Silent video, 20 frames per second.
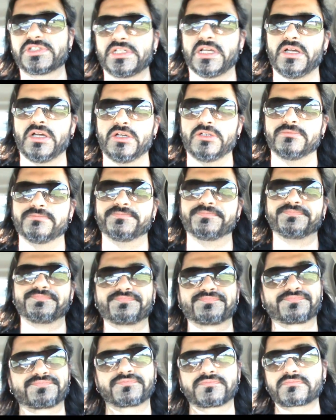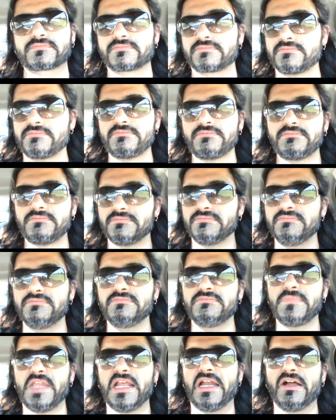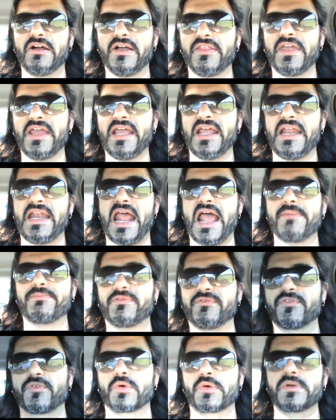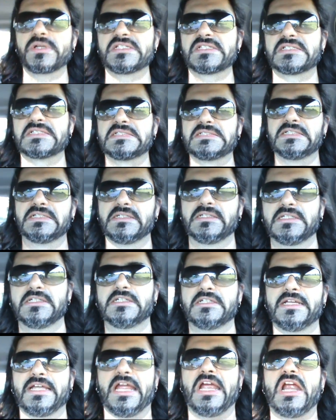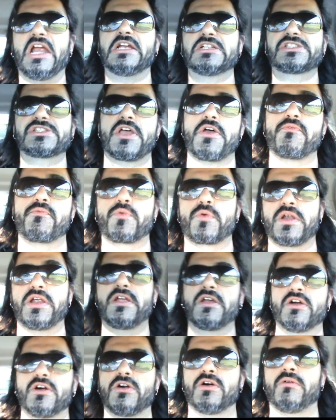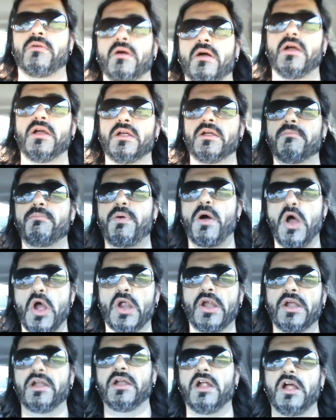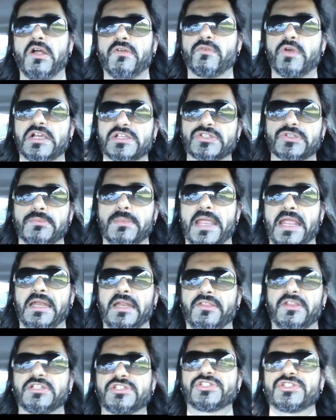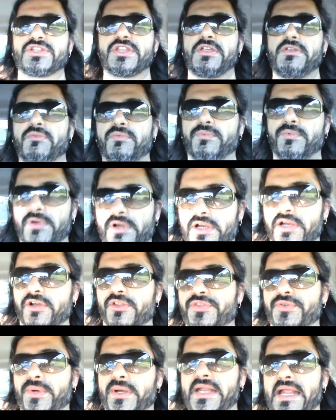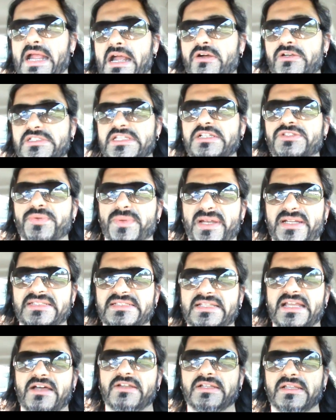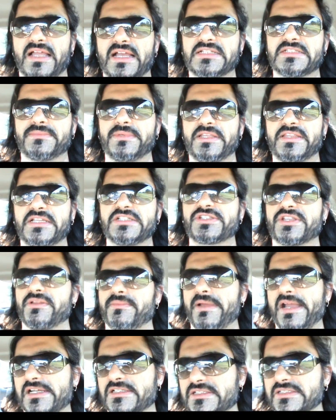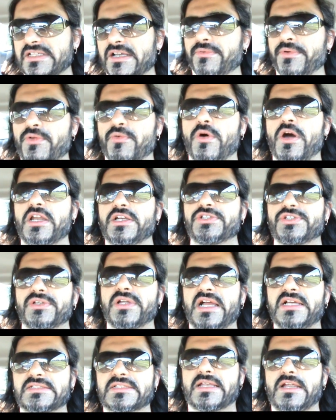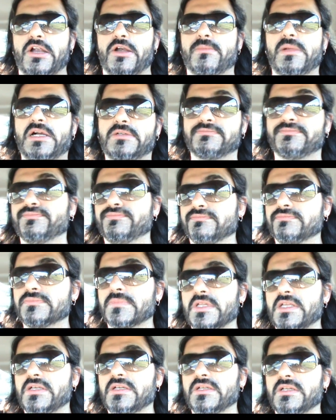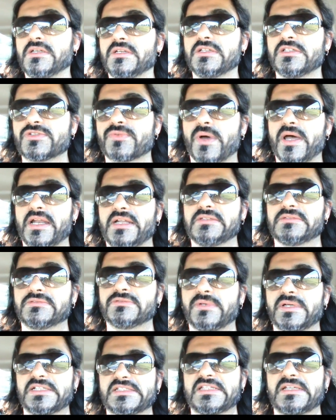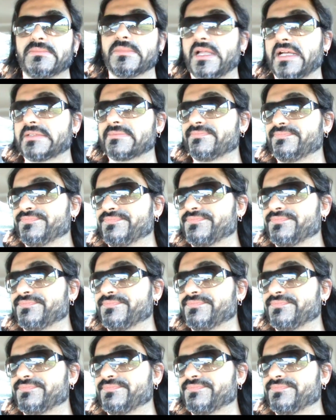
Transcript: So, you know, it happened for a reason. Here's the real part of WrestleMania. This is the real 3 hours. That's what it sounded like to me. These are the matches that we wanted you guys to care about. It's what it seemed like.